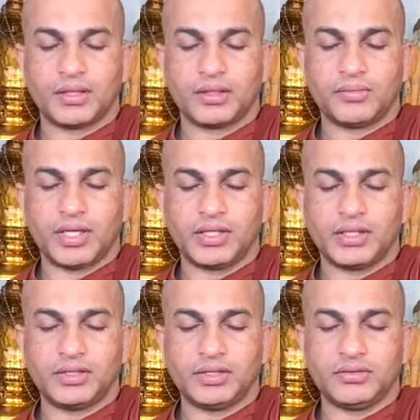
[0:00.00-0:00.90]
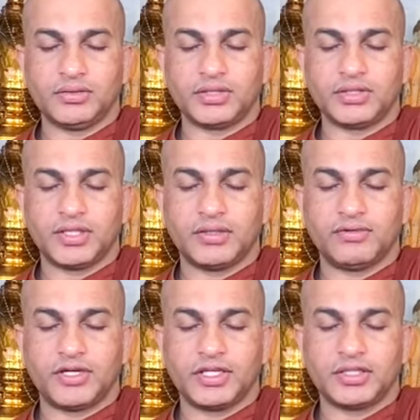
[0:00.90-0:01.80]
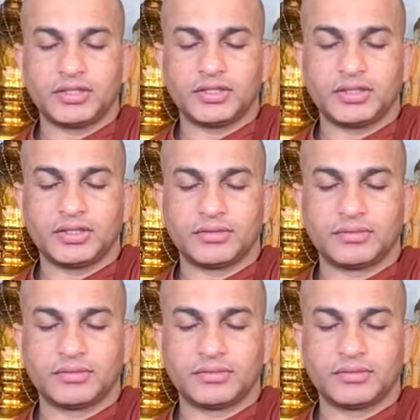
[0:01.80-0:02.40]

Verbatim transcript: Reminding yourself like this